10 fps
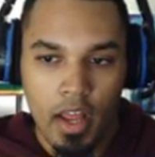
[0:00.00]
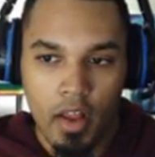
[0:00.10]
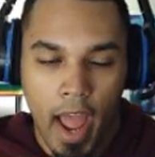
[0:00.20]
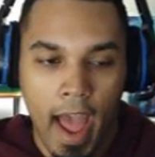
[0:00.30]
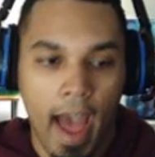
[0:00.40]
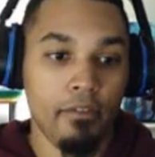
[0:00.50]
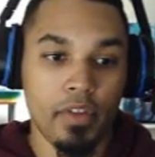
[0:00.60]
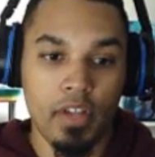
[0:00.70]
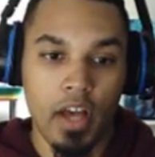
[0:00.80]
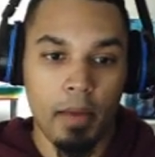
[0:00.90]
half the
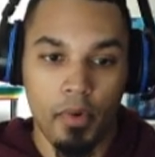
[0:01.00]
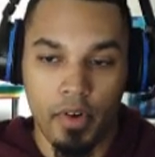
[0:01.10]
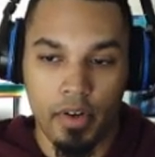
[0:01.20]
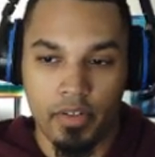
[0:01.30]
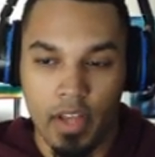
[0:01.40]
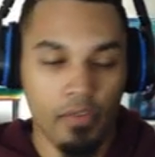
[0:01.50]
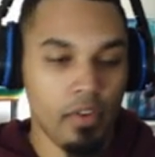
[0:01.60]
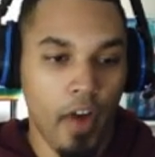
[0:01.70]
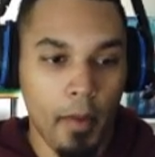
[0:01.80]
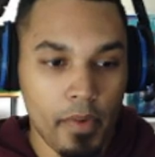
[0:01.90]
time or
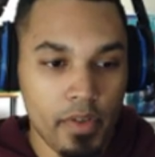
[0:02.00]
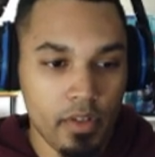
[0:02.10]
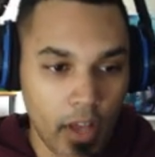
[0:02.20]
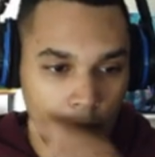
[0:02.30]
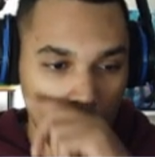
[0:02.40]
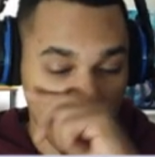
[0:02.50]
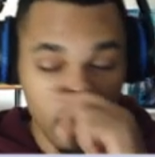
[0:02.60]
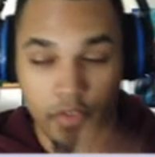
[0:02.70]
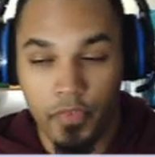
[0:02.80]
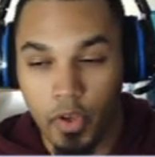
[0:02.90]
75% of the time, it
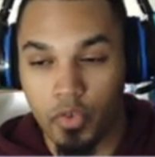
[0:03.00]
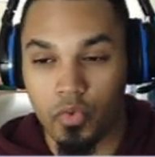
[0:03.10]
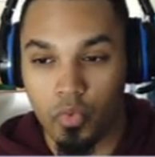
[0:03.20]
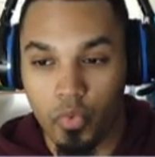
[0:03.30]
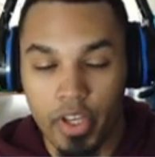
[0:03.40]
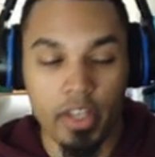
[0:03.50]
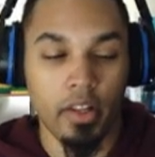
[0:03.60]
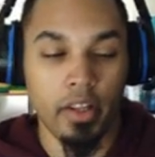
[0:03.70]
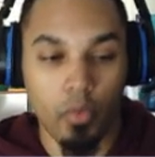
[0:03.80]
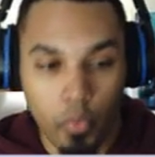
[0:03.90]
just feels
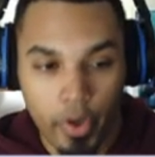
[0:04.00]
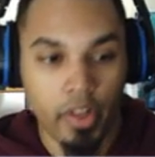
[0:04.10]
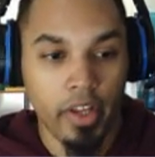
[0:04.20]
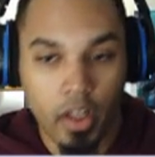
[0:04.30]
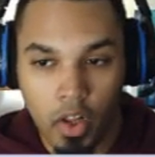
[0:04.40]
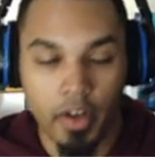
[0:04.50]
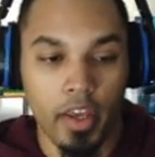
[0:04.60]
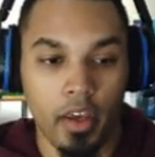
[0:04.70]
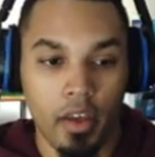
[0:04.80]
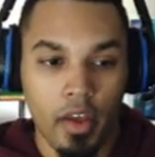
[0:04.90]
really, really
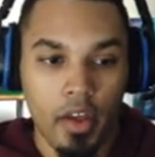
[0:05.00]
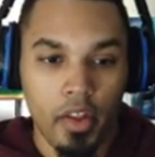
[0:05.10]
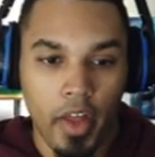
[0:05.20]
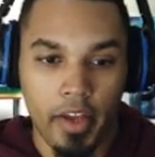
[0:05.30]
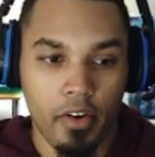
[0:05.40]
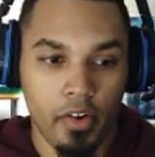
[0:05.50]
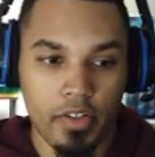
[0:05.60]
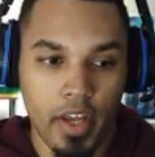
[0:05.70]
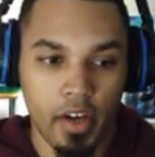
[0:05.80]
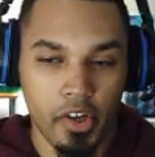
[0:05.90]
clunky. Like, you're just
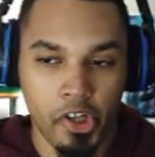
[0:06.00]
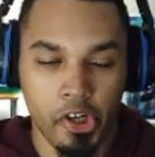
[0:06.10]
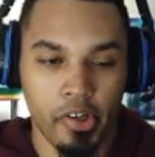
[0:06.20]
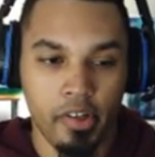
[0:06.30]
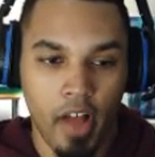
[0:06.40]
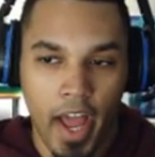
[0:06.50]
like, ugh, I